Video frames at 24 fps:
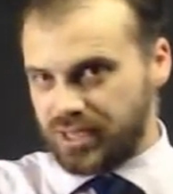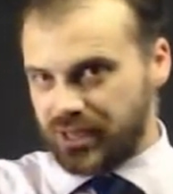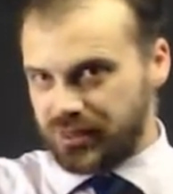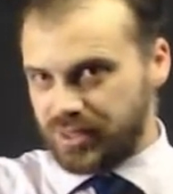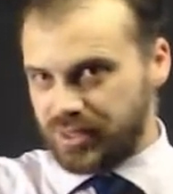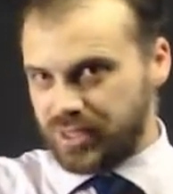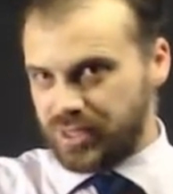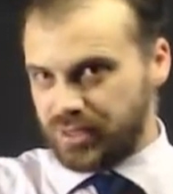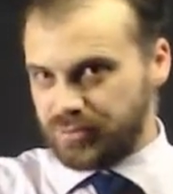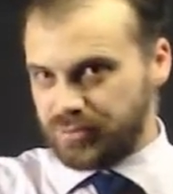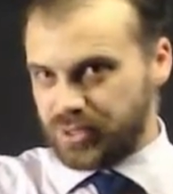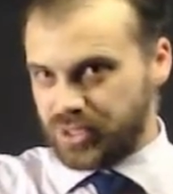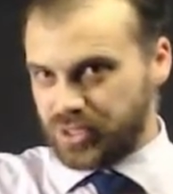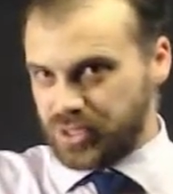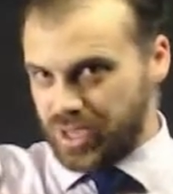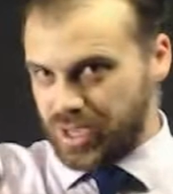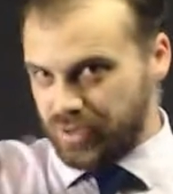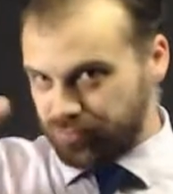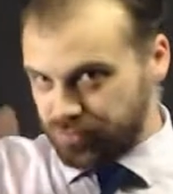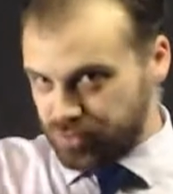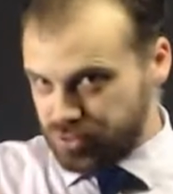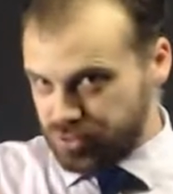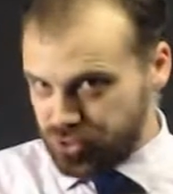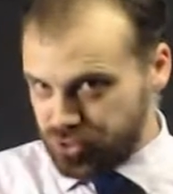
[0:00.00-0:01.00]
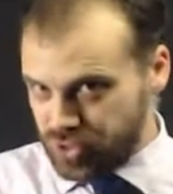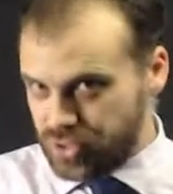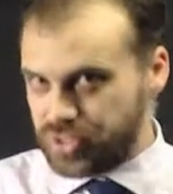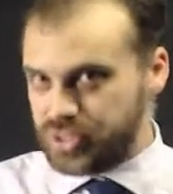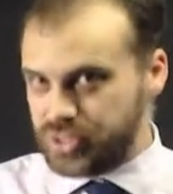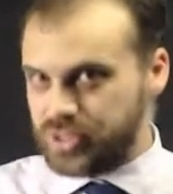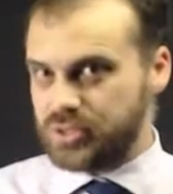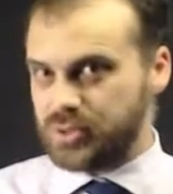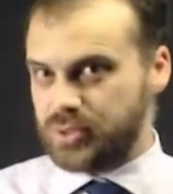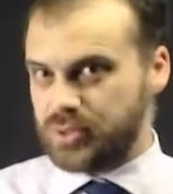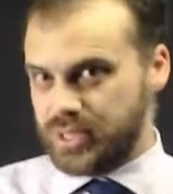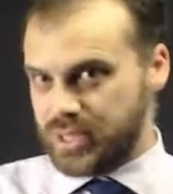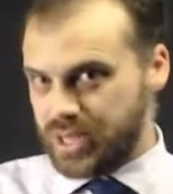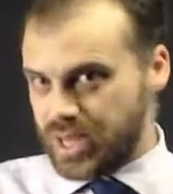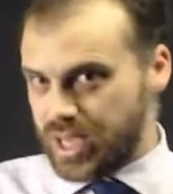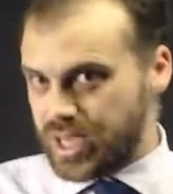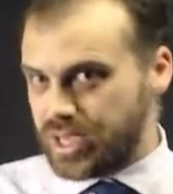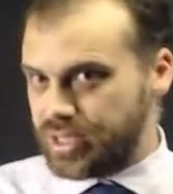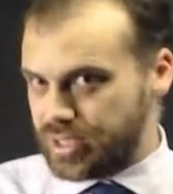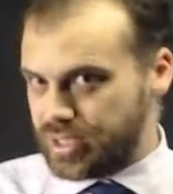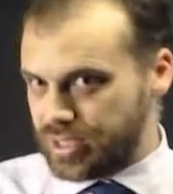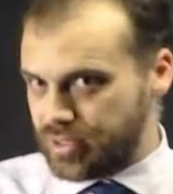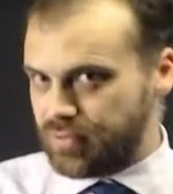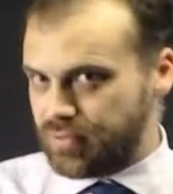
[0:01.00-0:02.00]
and then I'm going to have to turn it into a
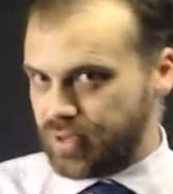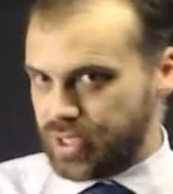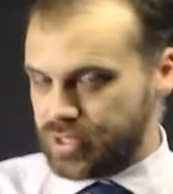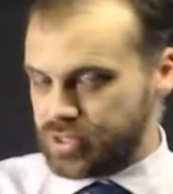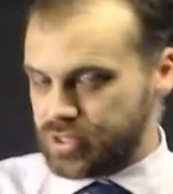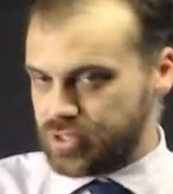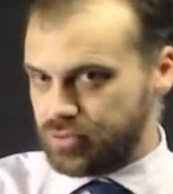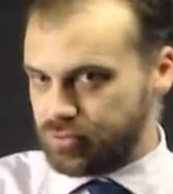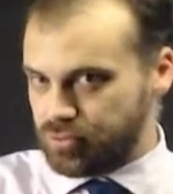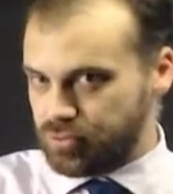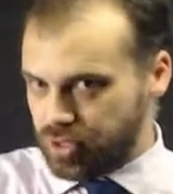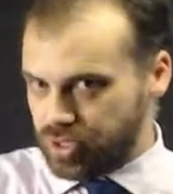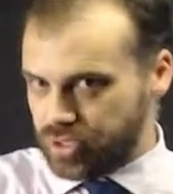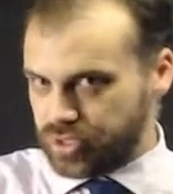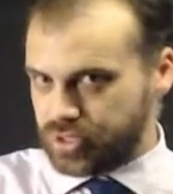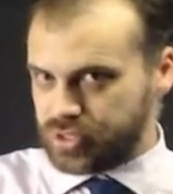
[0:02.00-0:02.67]
negative answer, right?